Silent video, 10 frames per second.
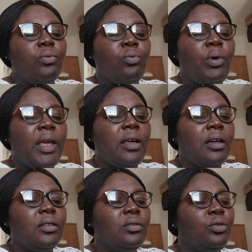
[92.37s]
work
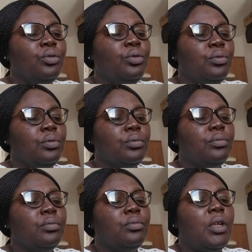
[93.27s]
to do,
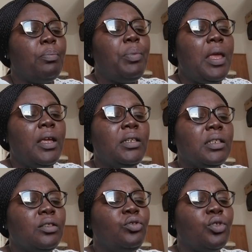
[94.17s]

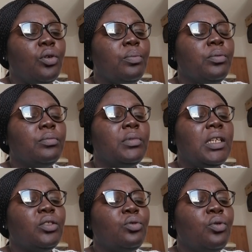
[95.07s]
paid job.
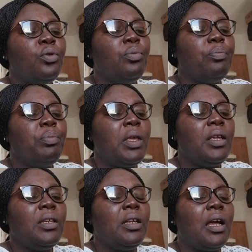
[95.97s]
There's no
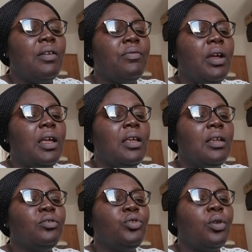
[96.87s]
paid
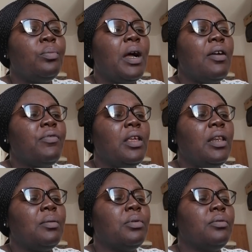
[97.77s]
job
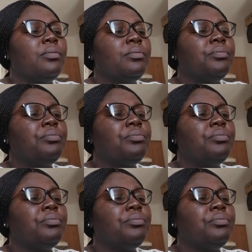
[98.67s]
available.